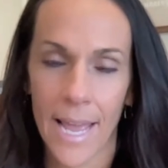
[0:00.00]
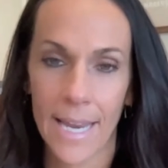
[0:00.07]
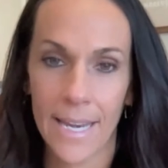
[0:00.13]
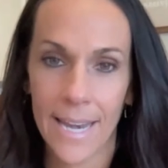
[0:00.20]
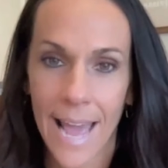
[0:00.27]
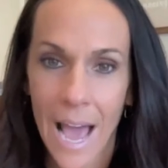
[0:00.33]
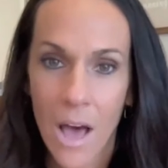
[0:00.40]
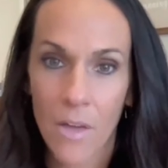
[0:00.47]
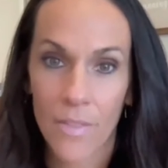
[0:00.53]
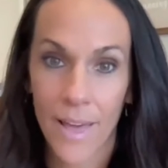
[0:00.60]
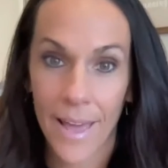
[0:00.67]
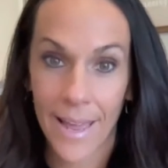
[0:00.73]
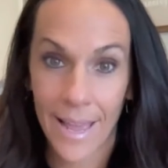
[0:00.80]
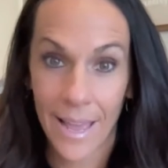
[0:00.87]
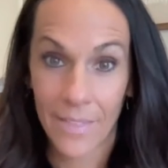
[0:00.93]
And now
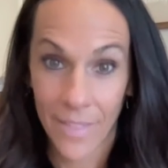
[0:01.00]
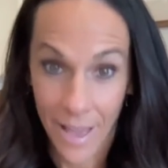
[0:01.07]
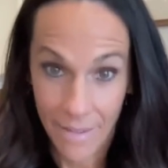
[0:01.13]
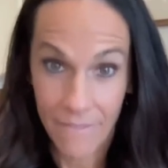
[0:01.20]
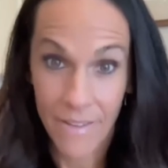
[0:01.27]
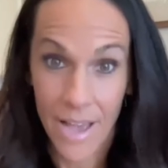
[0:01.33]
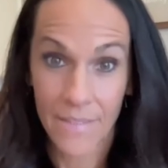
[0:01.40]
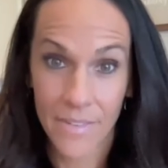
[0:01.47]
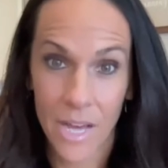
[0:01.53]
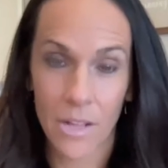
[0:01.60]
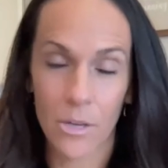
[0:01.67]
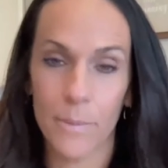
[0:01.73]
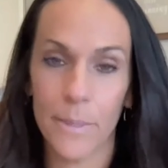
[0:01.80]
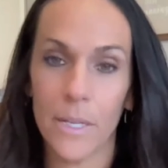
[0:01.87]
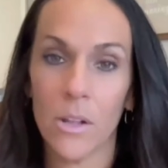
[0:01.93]
that that
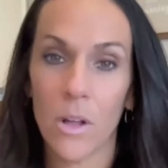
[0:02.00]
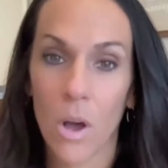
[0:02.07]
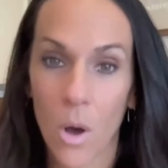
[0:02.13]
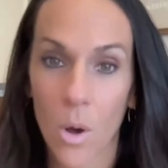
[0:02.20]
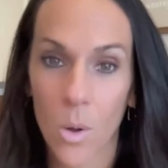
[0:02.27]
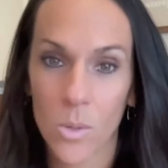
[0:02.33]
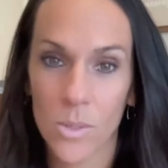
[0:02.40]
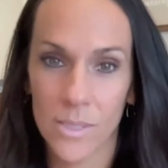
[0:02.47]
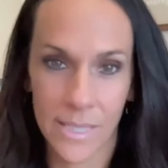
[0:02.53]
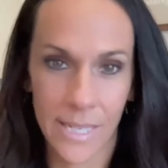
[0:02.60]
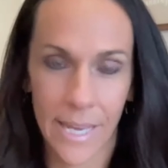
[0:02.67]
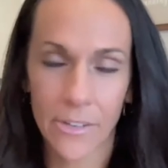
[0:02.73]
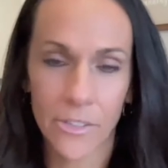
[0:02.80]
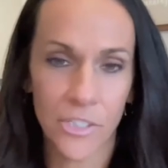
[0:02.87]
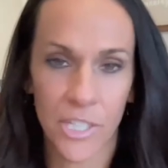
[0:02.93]
$5 bill holds the
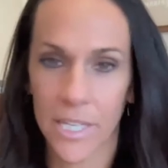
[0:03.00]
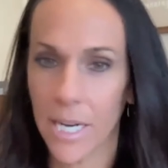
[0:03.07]
energy.